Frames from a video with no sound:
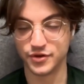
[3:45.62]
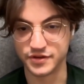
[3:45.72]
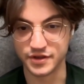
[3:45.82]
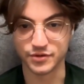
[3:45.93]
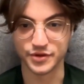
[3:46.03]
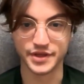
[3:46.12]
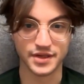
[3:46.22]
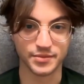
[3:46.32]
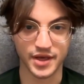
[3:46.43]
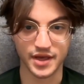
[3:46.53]
a NoSQL
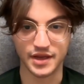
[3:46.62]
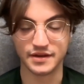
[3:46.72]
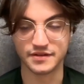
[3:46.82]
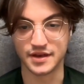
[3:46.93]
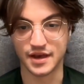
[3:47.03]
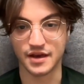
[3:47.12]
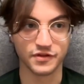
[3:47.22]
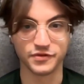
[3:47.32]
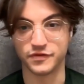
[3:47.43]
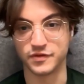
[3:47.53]
database. They
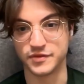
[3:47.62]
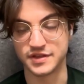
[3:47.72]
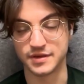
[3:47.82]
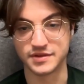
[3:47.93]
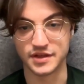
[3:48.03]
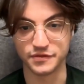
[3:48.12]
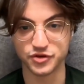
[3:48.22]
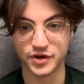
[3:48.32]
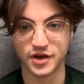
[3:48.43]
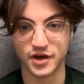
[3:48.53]
suffer from the same set of
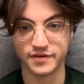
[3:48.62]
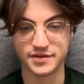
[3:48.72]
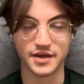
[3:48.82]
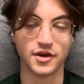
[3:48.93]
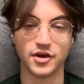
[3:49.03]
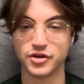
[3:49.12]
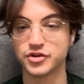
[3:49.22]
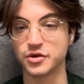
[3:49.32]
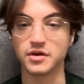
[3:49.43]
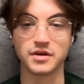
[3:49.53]
trade-offs. Like,
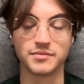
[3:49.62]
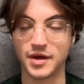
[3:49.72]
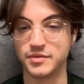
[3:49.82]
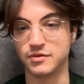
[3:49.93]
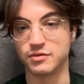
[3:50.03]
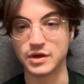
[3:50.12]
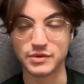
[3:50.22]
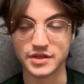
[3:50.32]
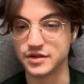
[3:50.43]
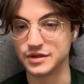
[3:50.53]
sure, it might be
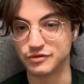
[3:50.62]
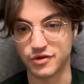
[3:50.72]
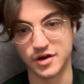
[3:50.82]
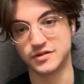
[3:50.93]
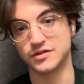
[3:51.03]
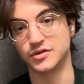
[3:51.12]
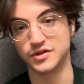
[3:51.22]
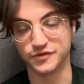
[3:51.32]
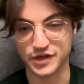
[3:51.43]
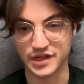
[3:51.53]
rewritten in Rust or a
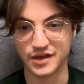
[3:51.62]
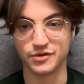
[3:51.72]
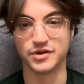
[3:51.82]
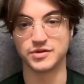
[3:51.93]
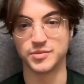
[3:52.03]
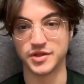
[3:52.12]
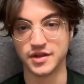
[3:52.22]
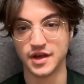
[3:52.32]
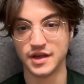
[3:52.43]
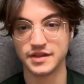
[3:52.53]
different language, but
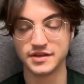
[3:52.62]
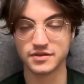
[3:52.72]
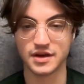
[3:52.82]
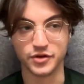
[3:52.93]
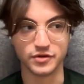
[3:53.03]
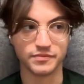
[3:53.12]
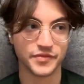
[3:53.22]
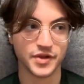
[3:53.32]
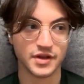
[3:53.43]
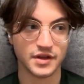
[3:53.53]
these are,
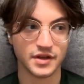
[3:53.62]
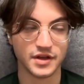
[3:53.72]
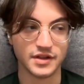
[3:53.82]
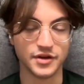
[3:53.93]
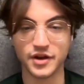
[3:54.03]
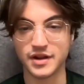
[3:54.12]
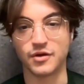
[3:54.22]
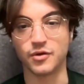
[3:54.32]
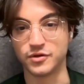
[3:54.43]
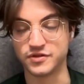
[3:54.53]
they're not
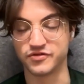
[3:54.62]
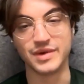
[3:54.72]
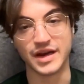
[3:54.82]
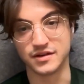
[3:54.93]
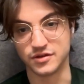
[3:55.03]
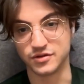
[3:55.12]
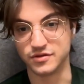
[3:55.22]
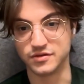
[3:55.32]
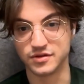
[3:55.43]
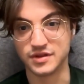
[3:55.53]
like orders of
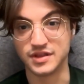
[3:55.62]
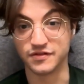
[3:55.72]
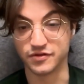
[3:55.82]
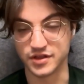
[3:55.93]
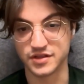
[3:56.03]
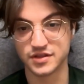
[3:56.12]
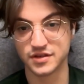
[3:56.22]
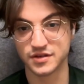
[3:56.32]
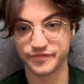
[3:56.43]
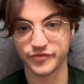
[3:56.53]
magnitude different,
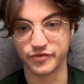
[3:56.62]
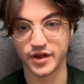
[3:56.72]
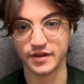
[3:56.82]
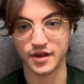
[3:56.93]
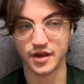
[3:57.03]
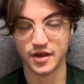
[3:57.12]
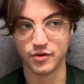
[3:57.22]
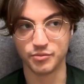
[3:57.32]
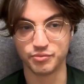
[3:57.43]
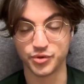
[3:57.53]
right?
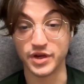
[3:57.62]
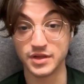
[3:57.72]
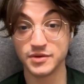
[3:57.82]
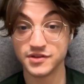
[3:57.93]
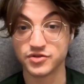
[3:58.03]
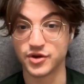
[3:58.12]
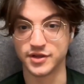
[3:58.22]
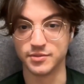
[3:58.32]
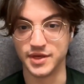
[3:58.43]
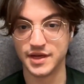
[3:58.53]
ParadeDB is
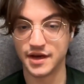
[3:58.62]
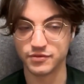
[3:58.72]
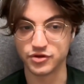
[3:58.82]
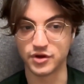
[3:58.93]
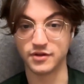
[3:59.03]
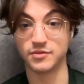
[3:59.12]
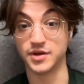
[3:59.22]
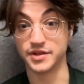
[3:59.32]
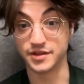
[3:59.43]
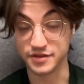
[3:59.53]
trying to be that. We're trying to
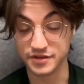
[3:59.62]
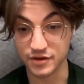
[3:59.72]
build it in